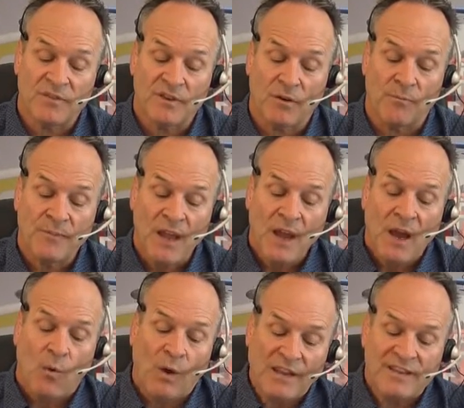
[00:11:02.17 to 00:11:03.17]
So,
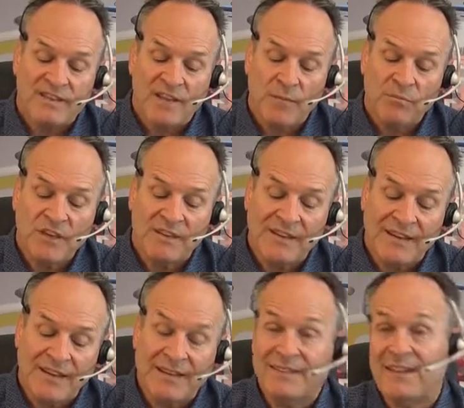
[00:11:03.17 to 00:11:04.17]
while it's tempting
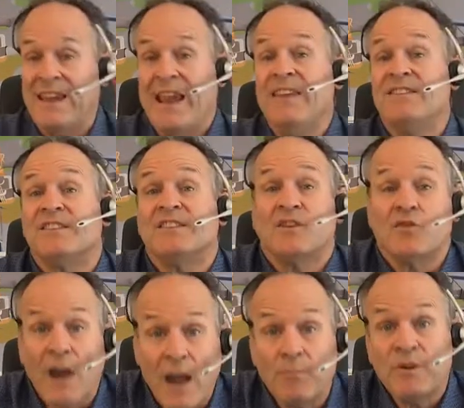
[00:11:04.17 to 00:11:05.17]
to to
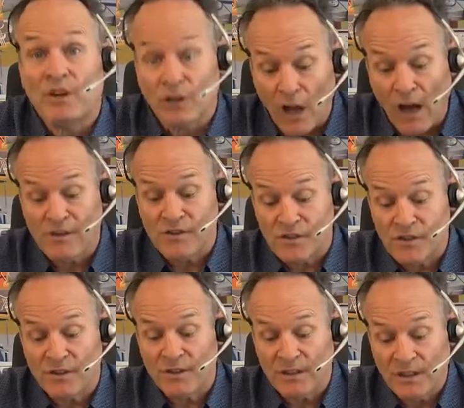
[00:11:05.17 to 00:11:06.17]
Instagram your
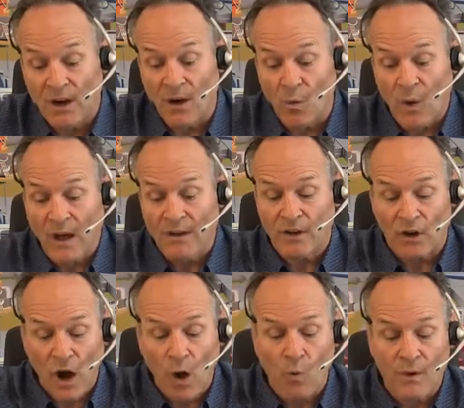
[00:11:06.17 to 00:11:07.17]
lunch, you know, while
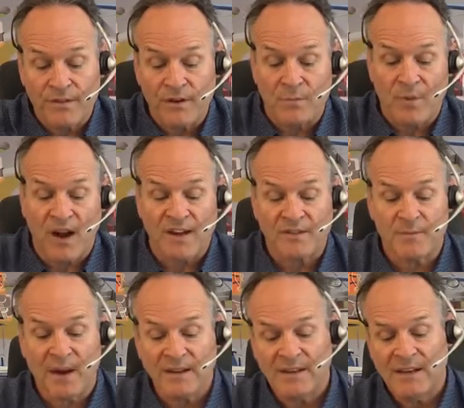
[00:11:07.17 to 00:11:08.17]
you're out with your
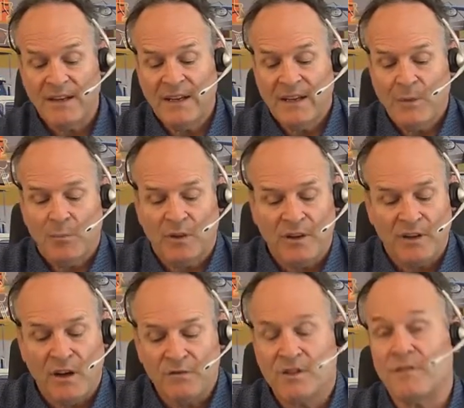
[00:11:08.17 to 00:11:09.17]
prospect, Pulling
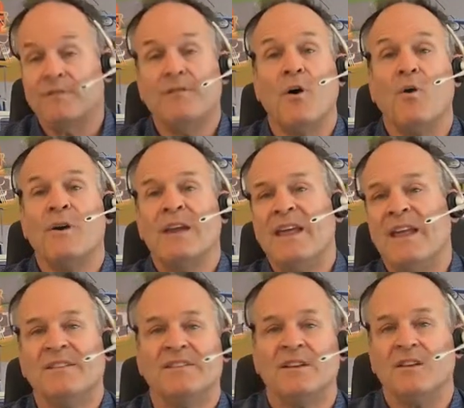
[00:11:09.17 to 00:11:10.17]
out your phone
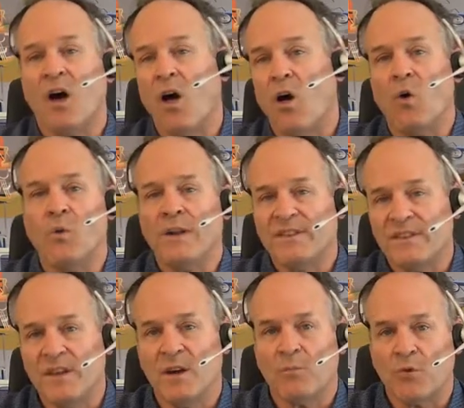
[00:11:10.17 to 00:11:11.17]
isn't always
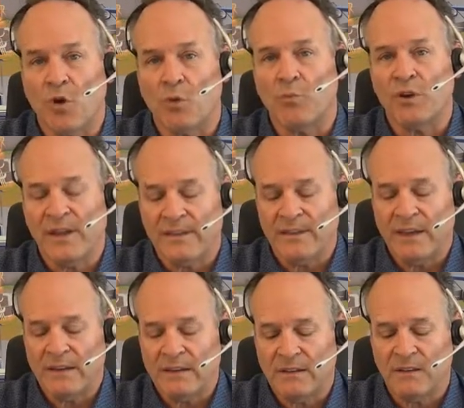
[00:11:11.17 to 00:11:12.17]
the appropriate
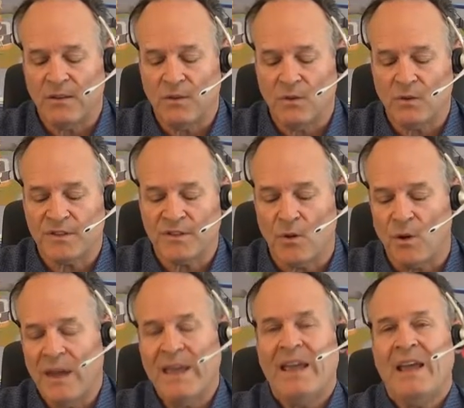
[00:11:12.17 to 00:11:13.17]
thing to do.
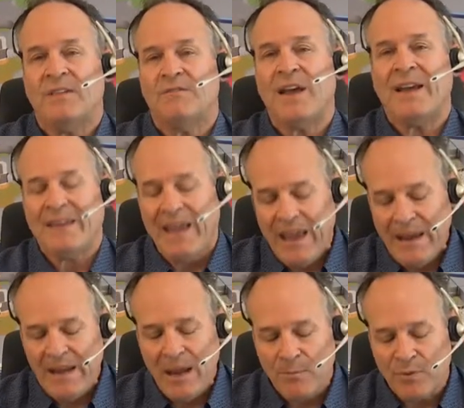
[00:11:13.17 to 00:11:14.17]
So in fact,
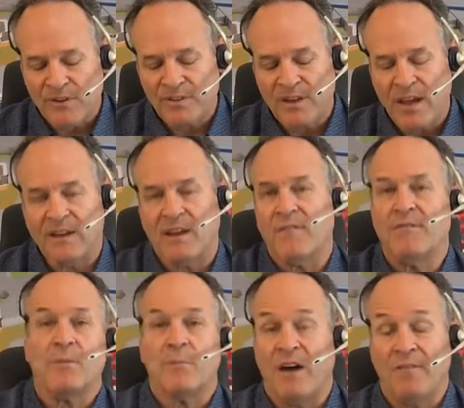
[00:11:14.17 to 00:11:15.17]
88% of,
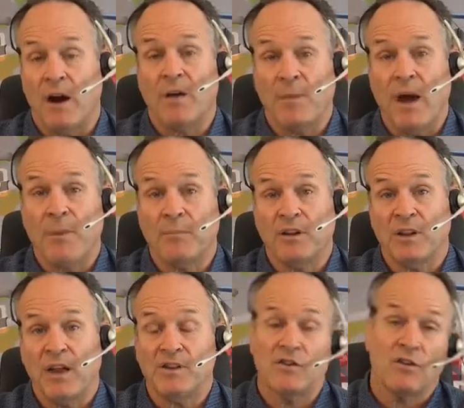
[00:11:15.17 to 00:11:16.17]
the, of our
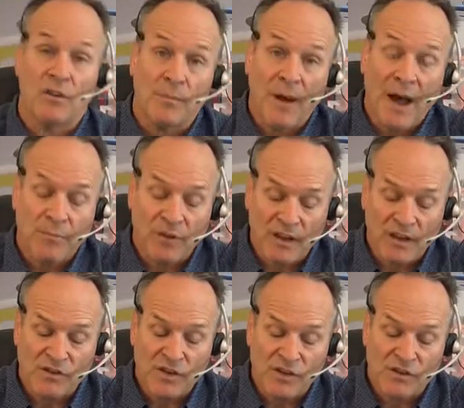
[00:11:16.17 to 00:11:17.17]
population or the
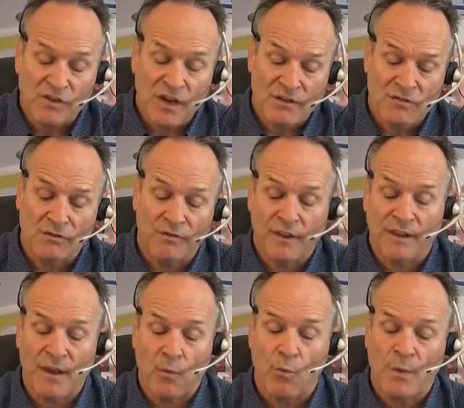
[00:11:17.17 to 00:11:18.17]
population in general feel
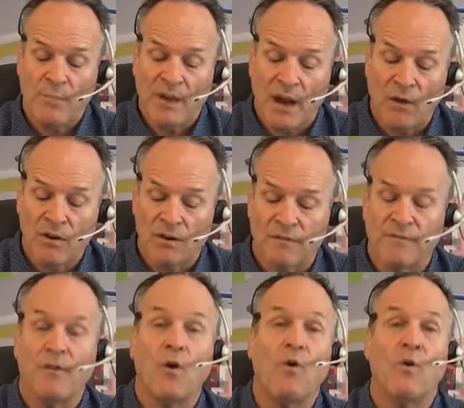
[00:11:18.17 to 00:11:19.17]
that whipping out your
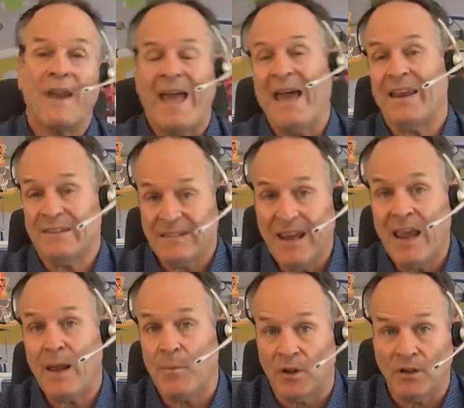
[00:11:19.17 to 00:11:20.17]
phone at a
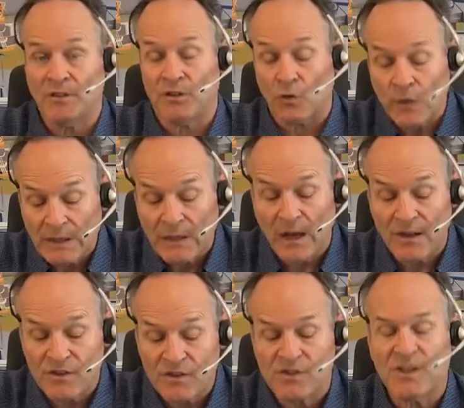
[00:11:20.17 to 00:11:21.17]
table during
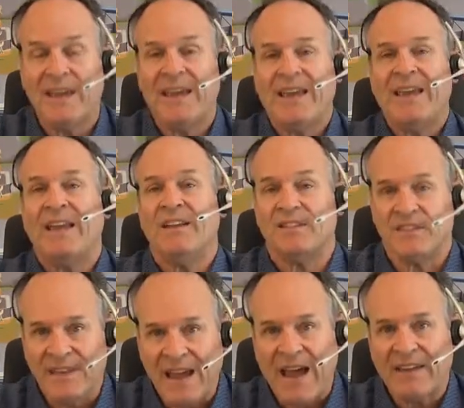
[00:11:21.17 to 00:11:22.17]
lunch
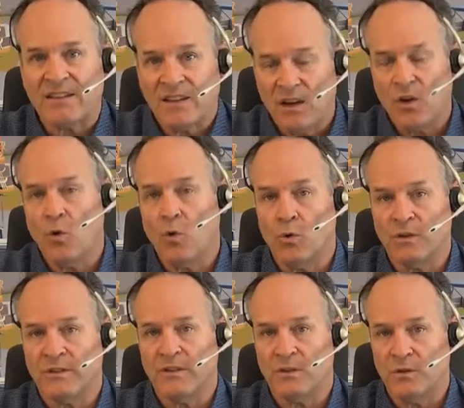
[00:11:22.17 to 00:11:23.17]
is not cool
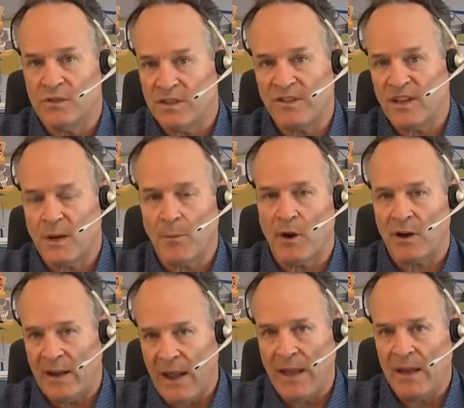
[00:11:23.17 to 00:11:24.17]
to do. Just think about
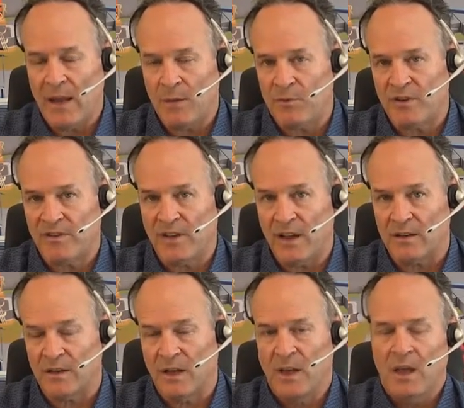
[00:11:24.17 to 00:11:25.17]
it, 88%.